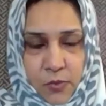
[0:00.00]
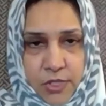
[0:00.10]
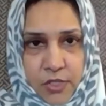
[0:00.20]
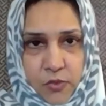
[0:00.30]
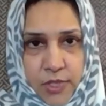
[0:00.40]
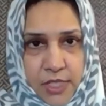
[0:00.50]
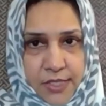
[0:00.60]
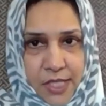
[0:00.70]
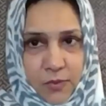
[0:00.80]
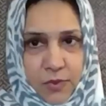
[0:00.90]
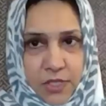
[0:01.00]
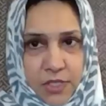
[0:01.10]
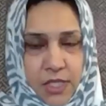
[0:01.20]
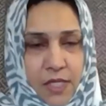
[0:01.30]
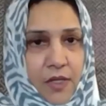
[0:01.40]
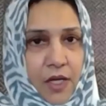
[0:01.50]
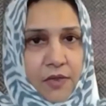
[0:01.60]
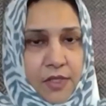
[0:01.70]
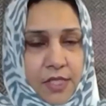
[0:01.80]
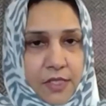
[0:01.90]
which is one is diversity and the
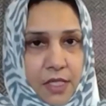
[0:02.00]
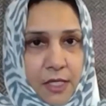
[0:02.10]
other is